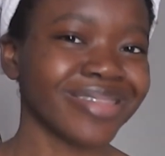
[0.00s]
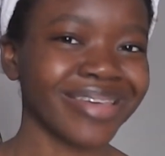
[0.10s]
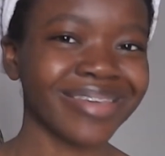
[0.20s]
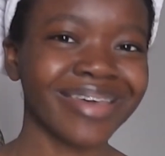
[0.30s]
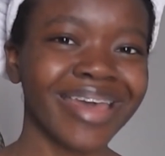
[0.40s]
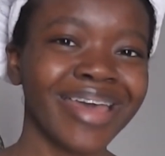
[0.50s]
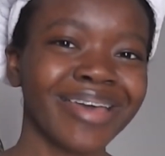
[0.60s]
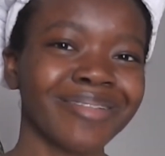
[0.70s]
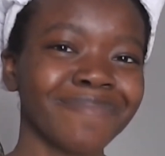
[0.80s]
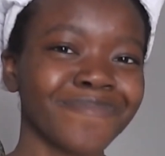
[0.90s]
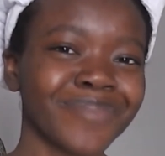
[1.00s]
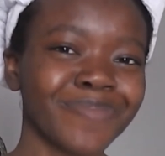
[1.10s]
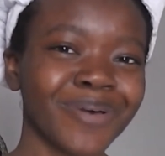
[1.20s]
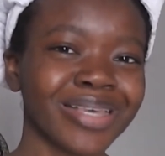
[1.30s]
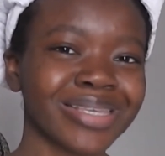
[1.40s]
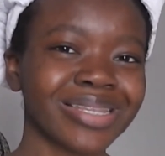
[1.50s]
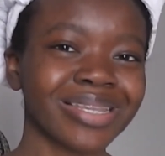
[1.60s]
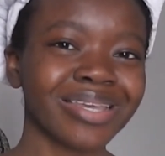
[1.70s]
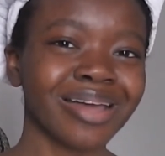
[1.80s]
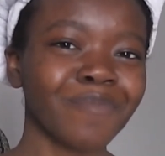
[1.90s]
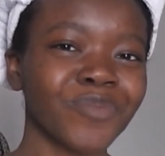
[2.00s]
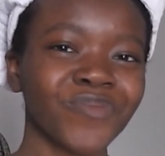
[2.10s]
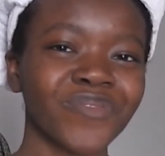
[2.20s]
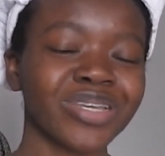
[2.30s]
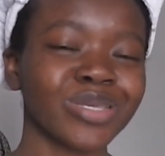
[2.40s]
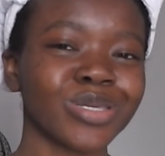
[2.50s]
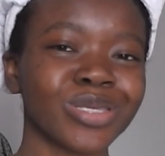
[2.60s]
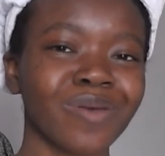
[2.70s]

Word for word: like me personally, I'm not religious,